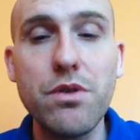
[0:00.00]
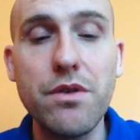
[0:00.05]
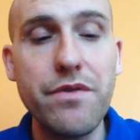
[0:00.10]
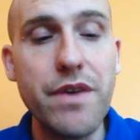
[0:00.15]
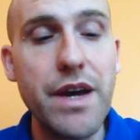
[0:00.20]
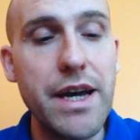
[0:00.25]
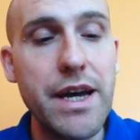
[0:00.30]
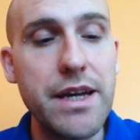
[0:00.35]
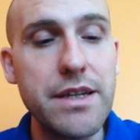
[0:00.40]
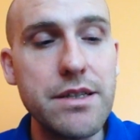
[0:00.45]
are
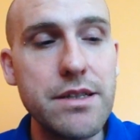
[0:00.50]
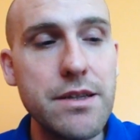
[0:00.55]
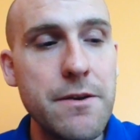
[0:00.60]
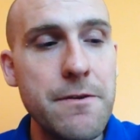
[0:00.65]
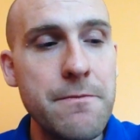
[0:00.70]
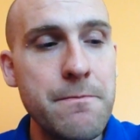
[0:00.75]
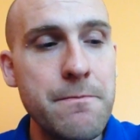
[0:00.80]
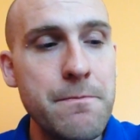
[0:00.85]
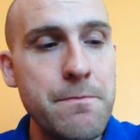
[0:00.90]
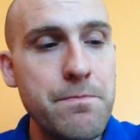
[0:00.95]
fans
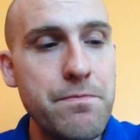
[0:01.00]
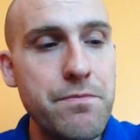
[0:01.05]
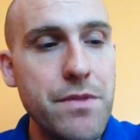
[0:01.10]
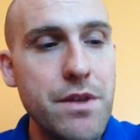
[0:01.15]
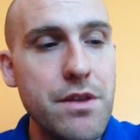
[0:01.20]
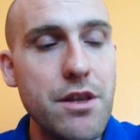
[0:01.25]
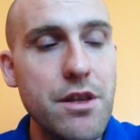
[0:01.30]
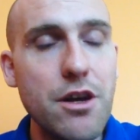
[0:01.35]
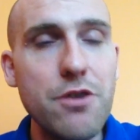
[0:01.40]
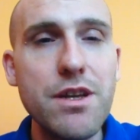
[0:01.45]

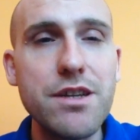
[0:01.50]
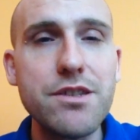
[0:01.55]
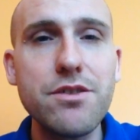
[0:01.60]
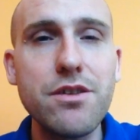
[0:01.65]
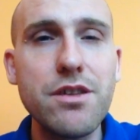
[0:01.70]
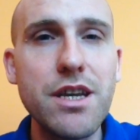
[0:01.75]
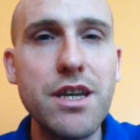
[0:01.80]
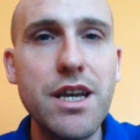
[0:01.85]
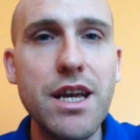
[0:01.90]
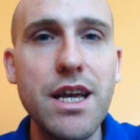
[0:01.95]
know that's
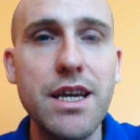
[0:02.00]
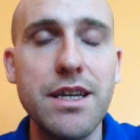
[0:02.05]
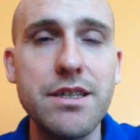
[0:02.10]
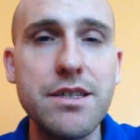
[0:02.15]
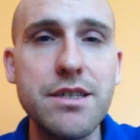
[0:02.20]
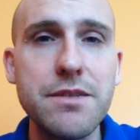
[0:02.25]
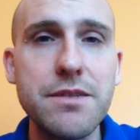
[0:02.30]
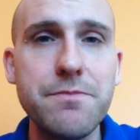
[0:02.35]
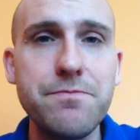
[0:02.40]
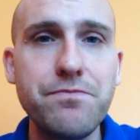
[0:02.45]
not the
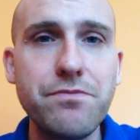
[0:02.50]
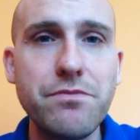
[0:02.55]
case.